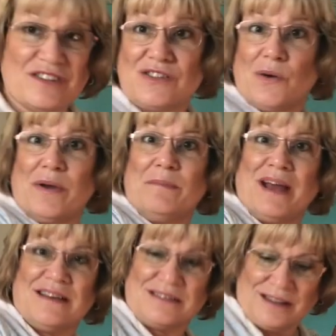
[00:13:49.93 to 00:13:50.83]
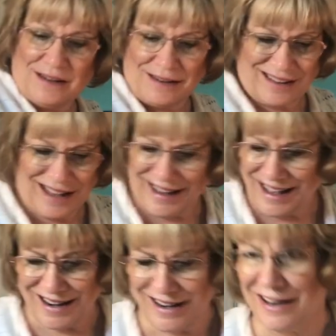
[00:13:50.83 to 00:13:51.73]
the sewing basket. I
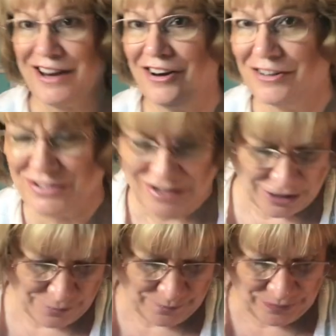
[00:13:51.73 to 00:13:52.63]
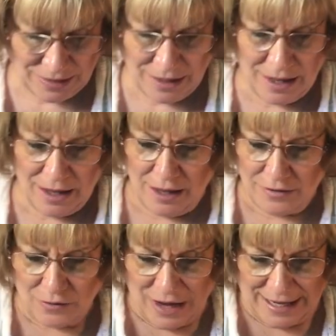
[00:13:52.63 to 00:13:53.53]
got it at a yard sale.
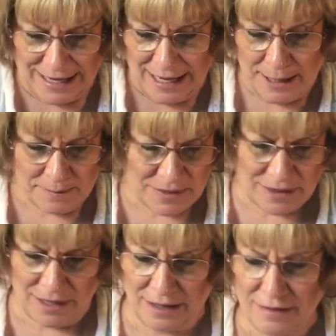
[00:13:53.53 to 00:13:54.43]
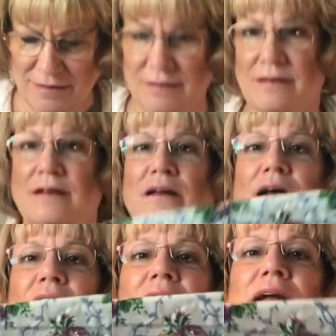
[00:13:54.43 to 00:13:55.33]
So I keep this
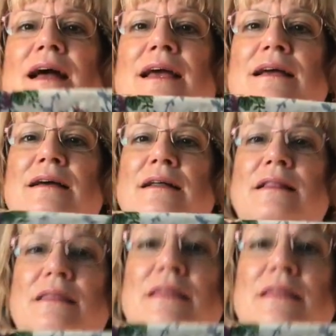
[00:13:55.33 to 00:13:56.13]
like